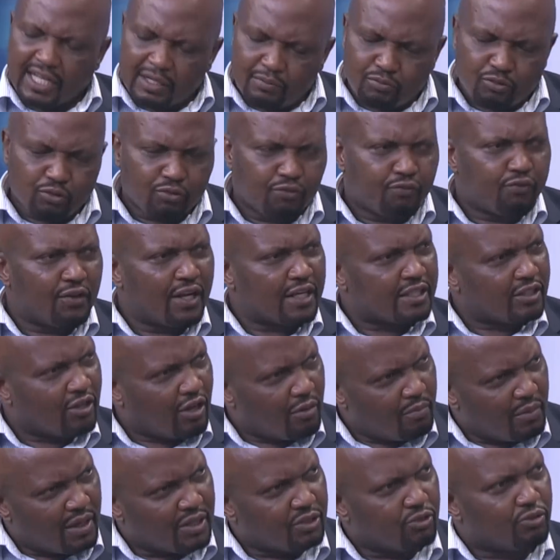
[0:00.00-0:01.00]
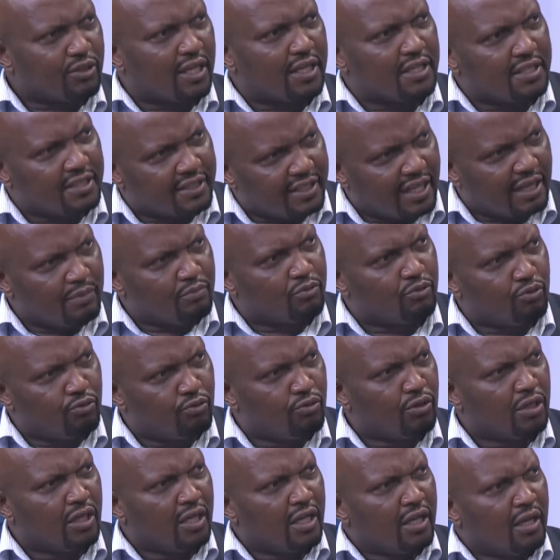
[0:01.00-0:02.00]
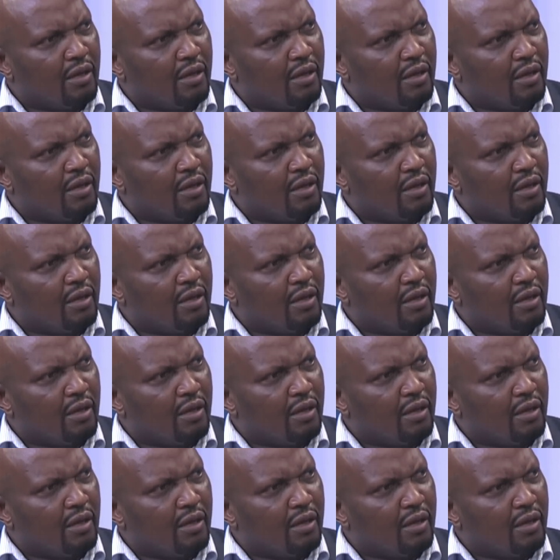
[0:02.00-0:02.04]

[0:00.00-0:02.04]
It's time to flex our muscles, and it's time to,